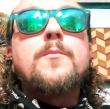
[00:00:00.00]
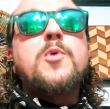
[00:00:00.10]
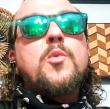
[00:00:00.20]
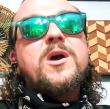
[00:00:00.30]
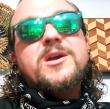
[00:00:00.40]

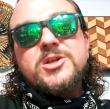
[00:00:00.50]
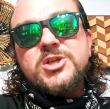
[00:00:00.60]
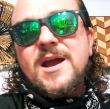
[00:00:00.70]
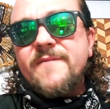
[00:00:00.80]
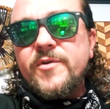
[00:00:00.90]
But what could
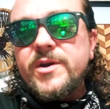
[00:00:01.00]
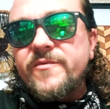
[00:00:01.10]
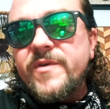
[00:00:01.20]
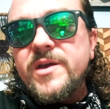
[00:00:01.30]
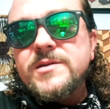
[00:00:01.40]
she have for a
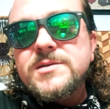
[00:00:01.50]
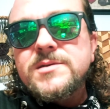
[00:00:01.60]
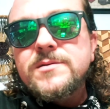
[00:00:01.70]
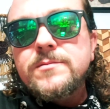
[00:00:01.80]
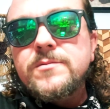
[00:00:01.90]
defense?
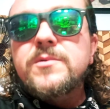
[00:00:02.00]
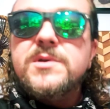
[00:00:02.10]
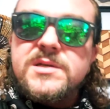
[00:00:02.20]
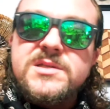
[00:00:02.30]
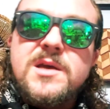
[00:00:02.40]
Well,
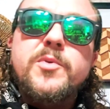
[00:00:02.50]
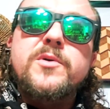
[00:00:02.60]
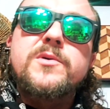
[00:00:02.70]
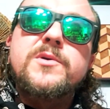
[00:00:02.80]
that's simple.